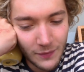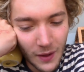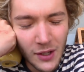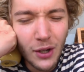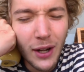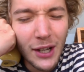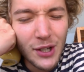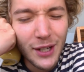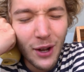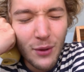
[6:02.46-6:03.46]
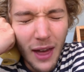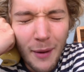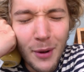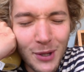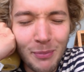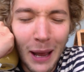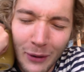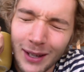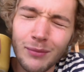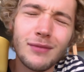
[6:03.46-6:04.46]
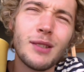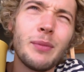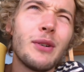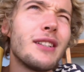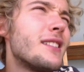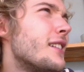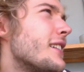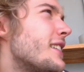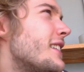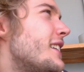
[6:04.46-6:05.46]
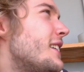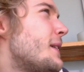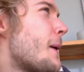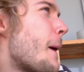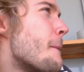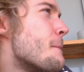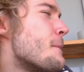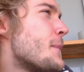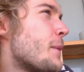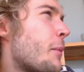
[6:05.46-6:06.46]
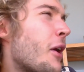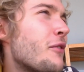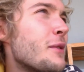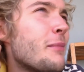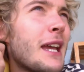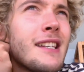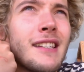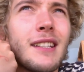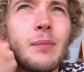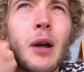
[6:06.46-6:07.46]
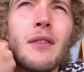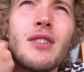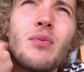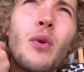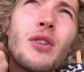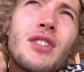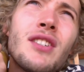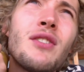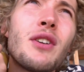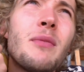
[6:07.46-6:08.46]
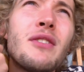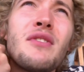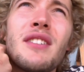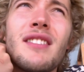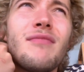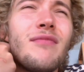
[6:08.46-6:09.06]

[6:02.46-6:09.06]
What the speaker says: I don't actually know that much about him, to be honest, apart from the basics, but I've just watched his documentaries